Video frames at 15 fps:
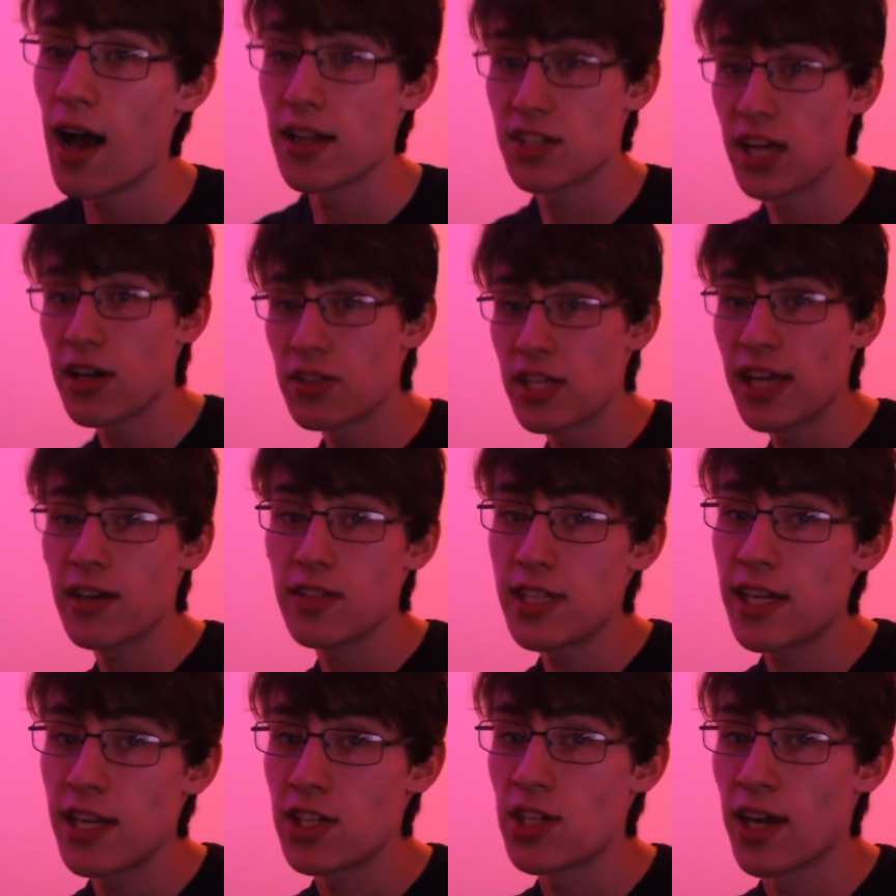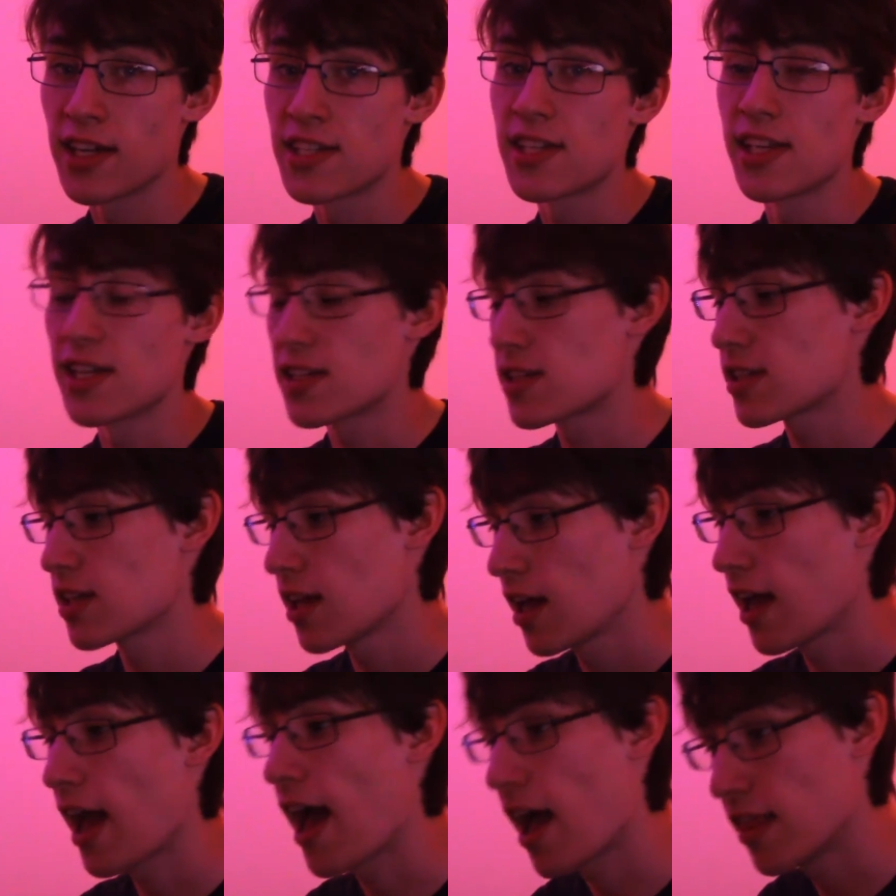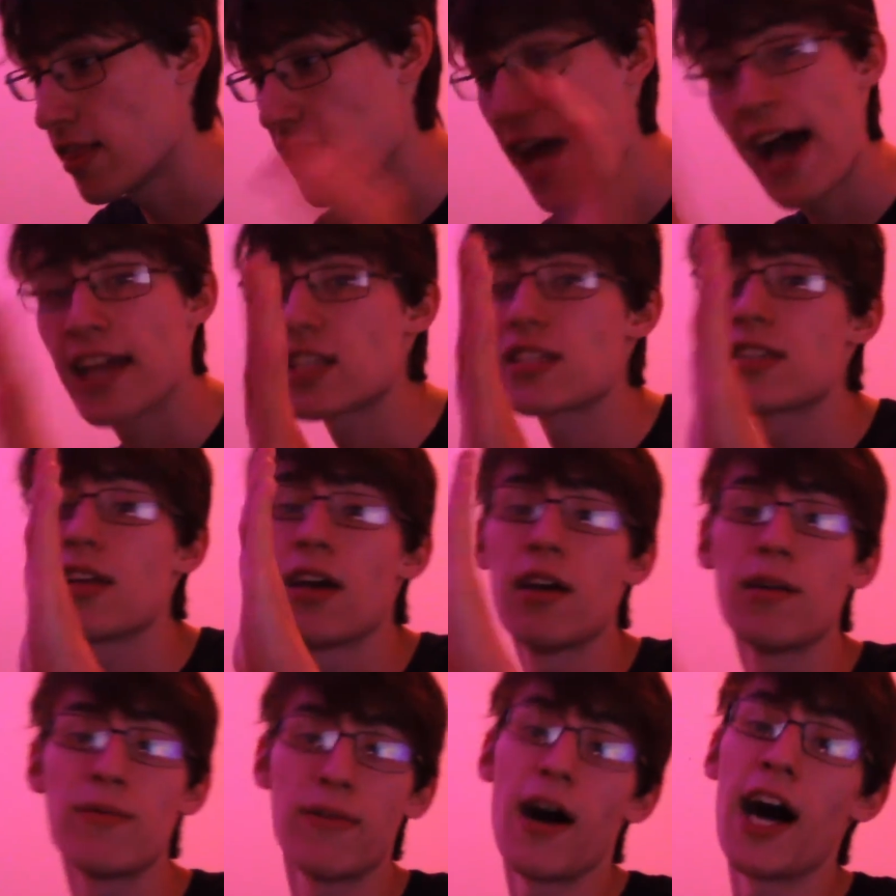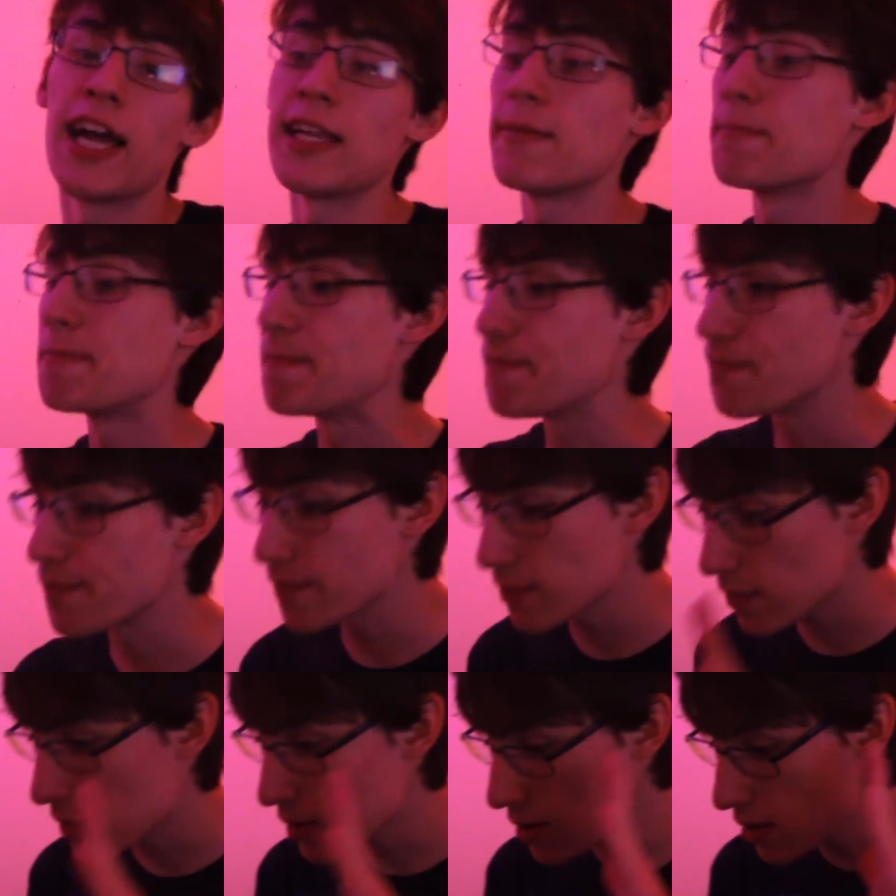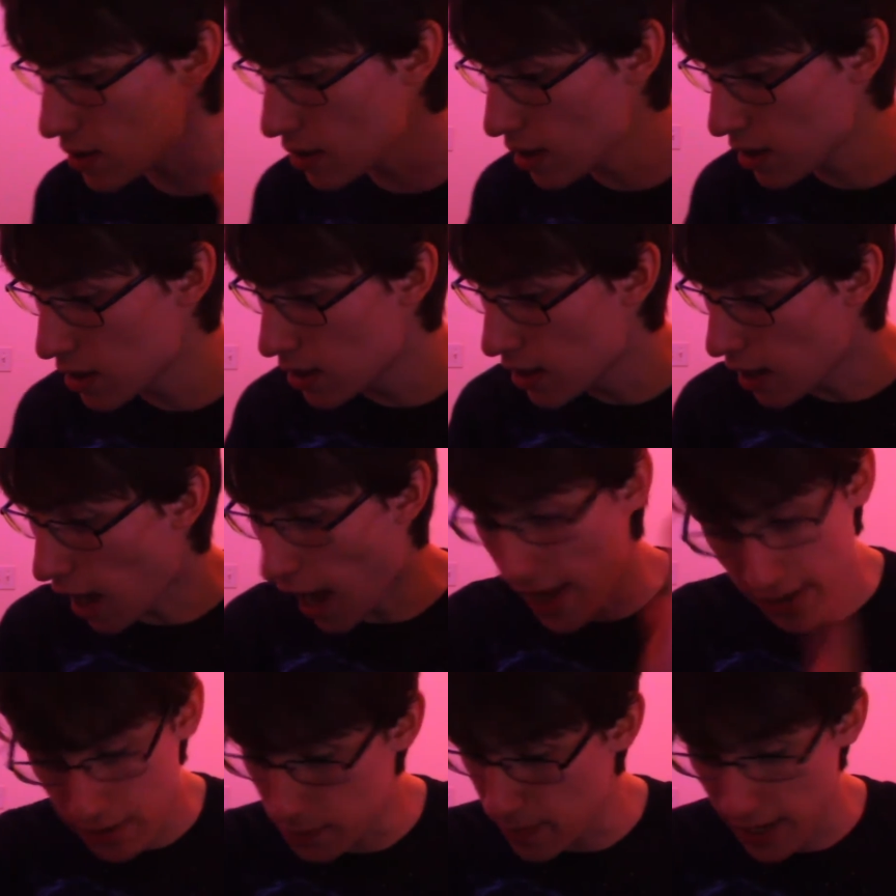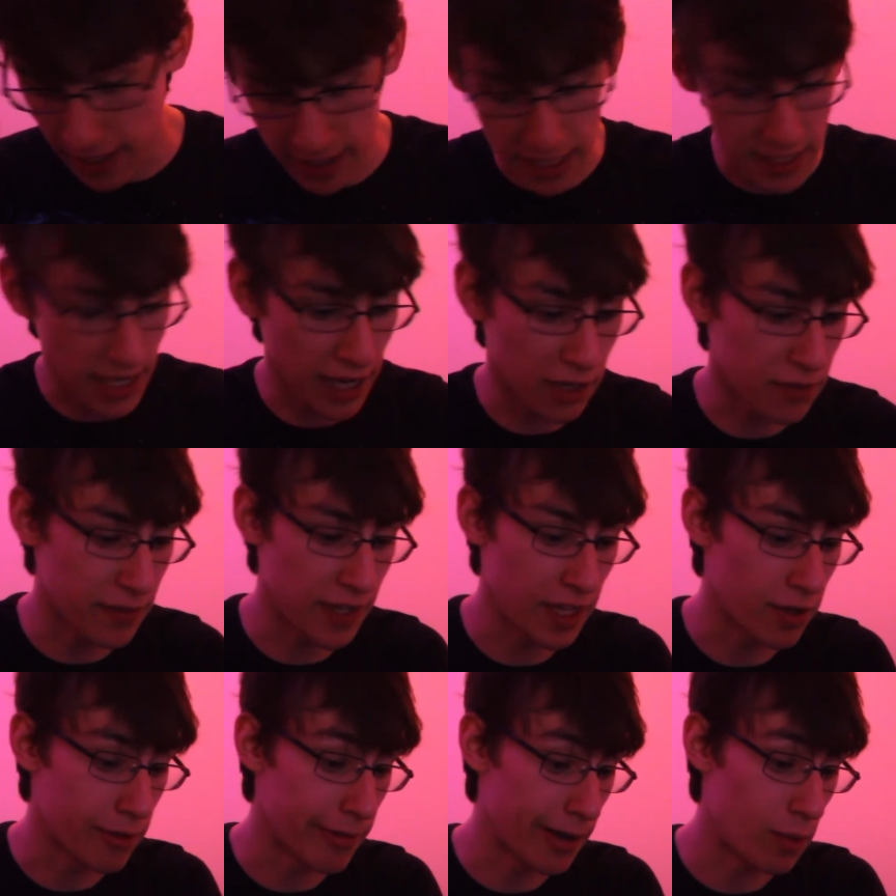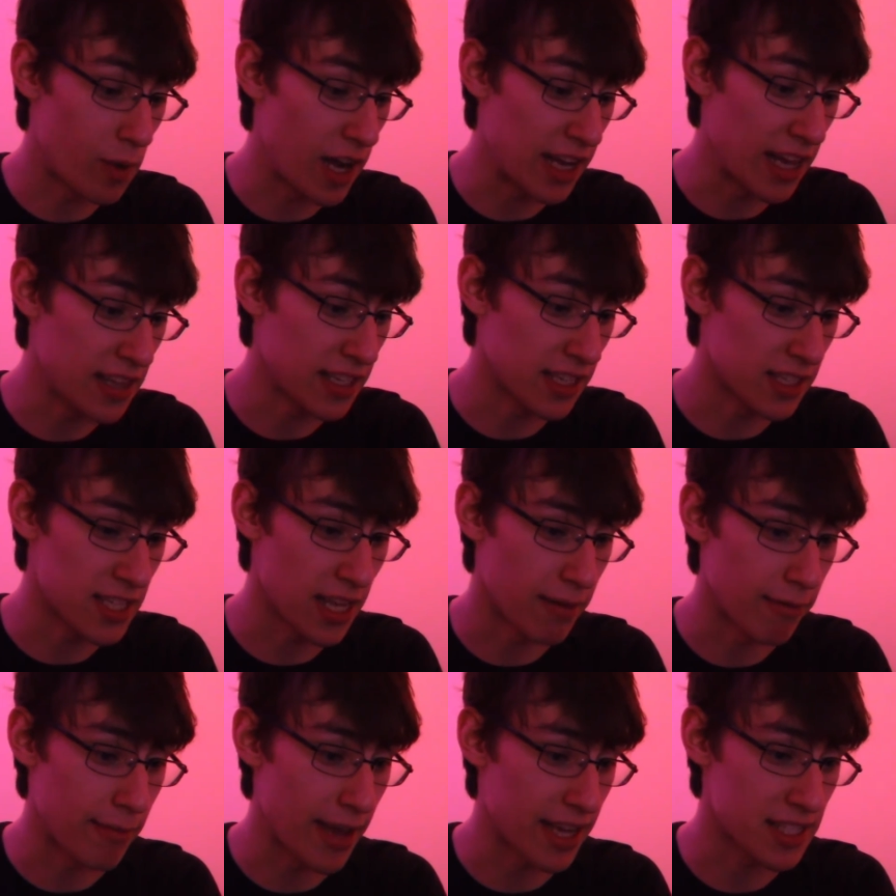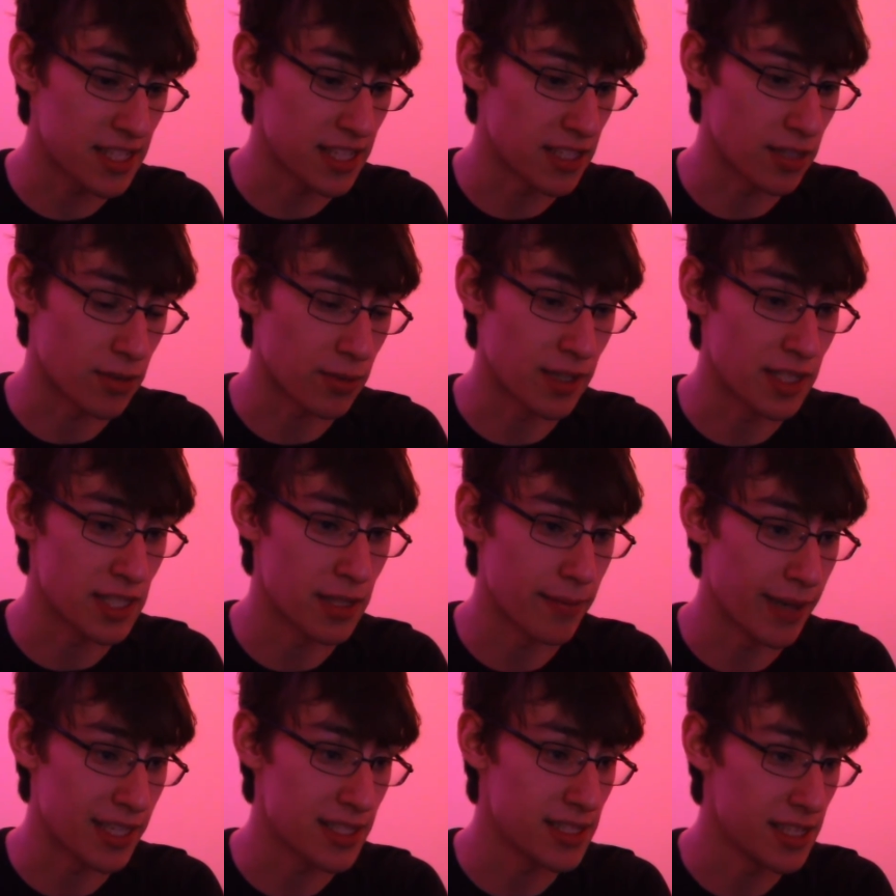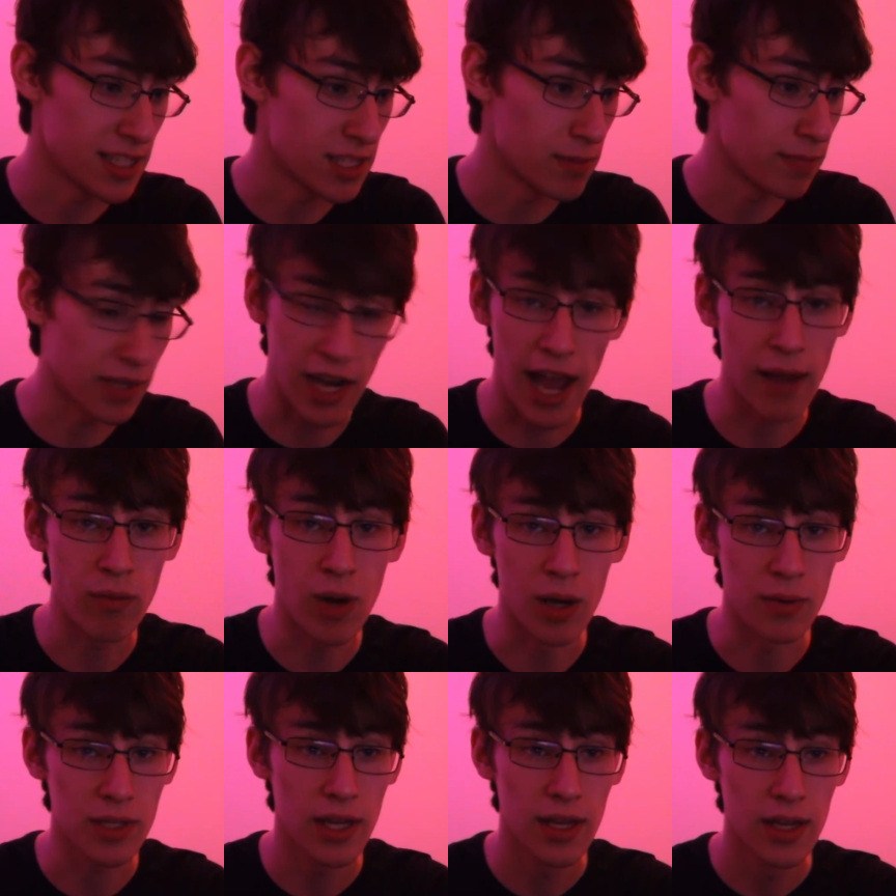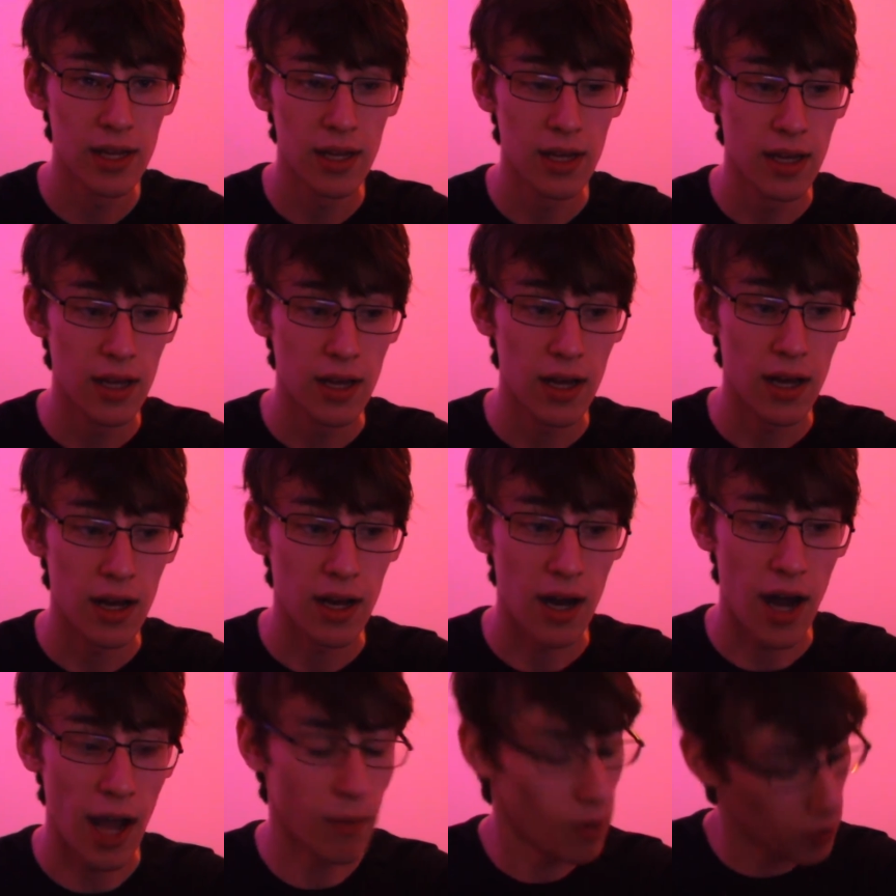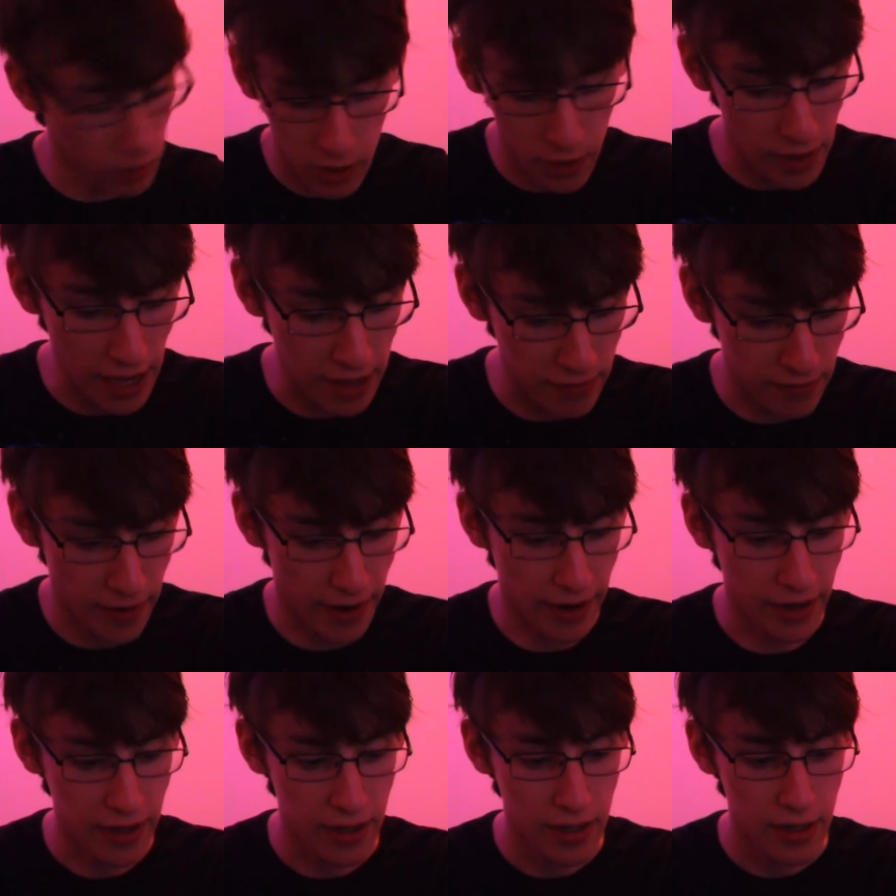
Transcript: Telltale did it justice, and that's fine. I could make an entire video about why I think Sam & Max Season 3 is the best season, but I won't. I won't go that far.